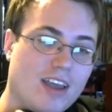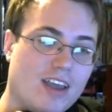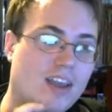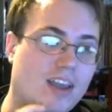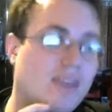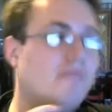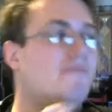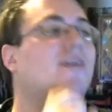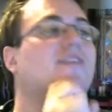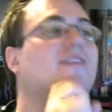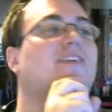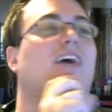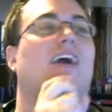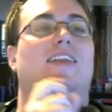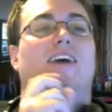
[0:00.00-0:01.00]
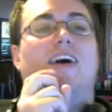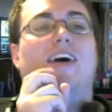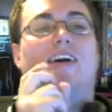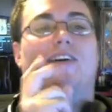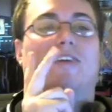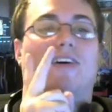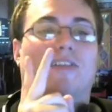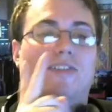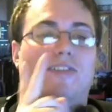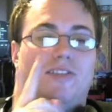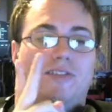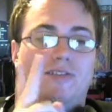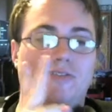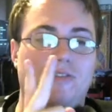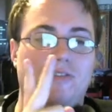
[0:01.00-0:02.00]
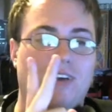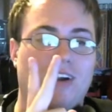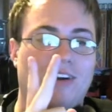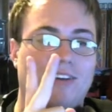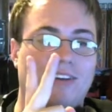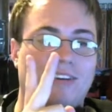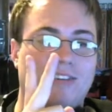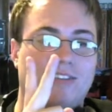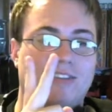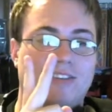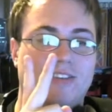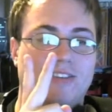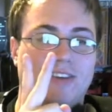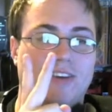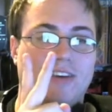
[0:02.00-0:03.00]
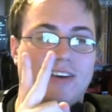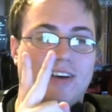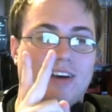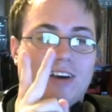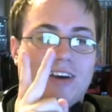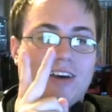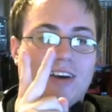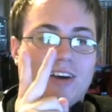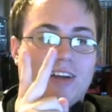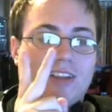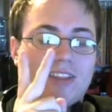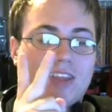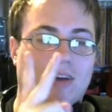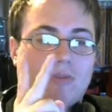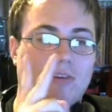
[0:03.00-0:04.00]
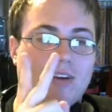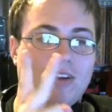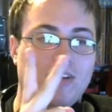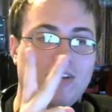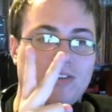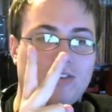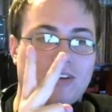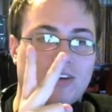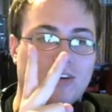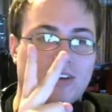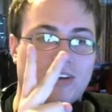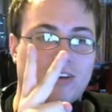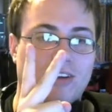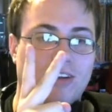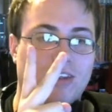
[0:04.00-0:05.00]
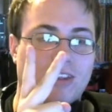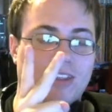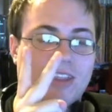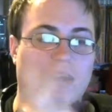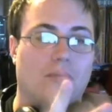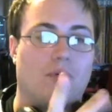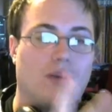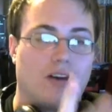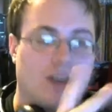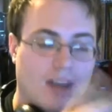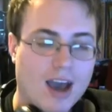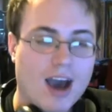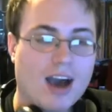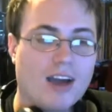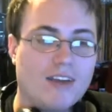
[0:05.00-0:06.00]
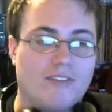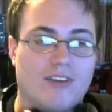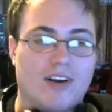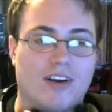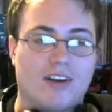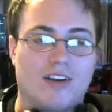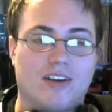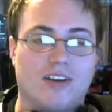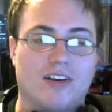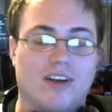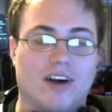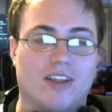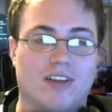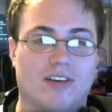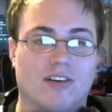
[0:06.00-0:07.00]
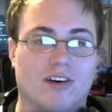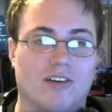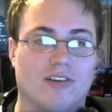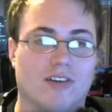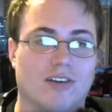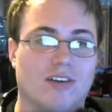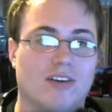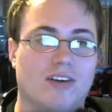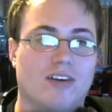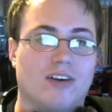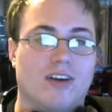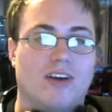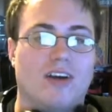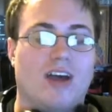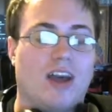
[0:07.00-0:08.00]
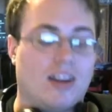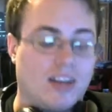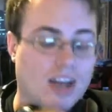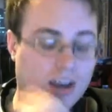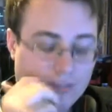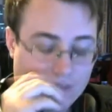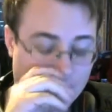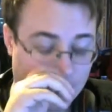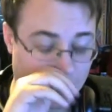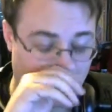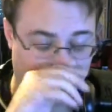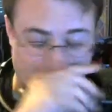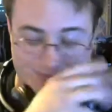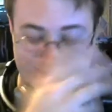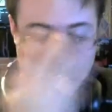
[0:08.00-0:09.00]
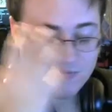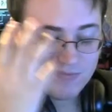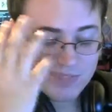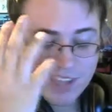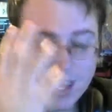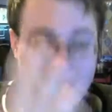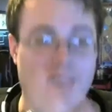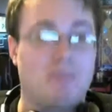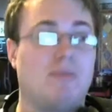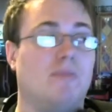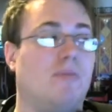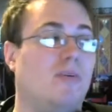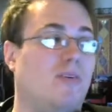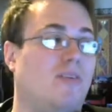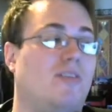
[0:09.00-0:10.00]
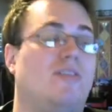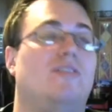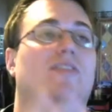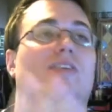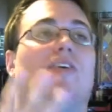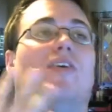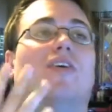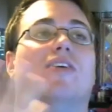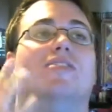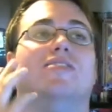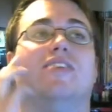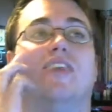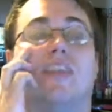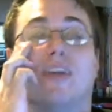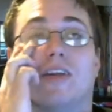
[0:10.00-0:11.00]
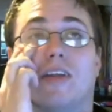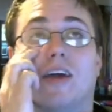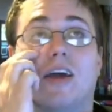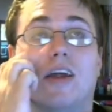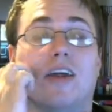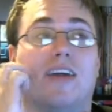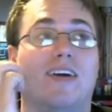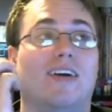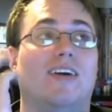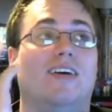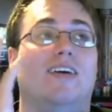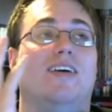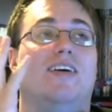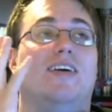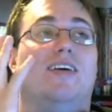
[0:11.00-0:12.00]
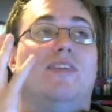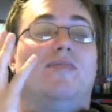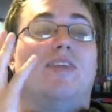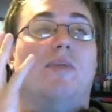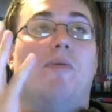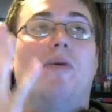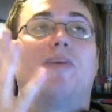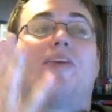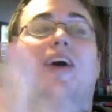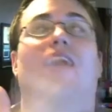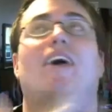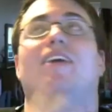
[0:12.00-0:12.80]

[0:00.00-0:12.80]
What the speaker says: He built a deck around two fairies that were a union that were not very good on their own. And not very capable cards either. They both